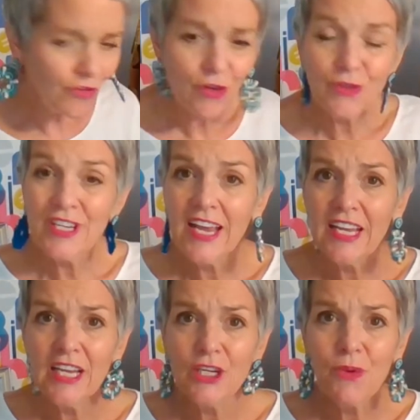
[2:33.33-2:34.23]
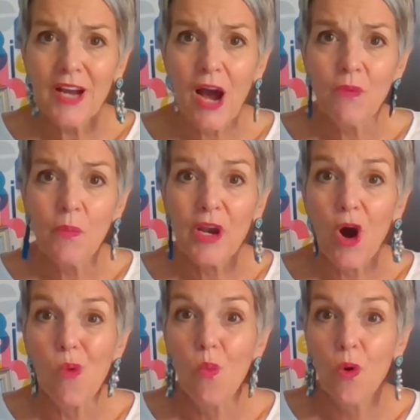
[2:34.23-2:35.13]
also taking into account what we
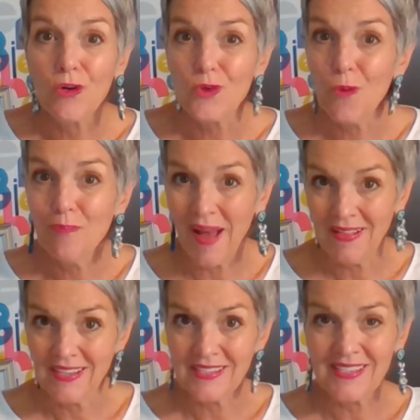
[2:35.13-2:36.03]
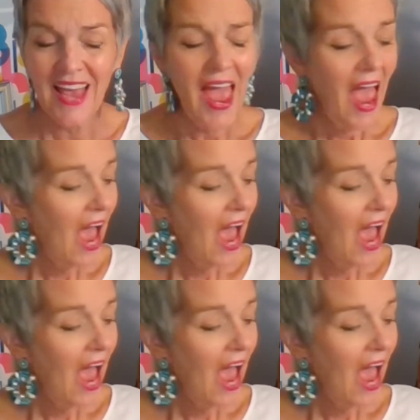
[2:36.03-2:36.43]
call wardrobe balance.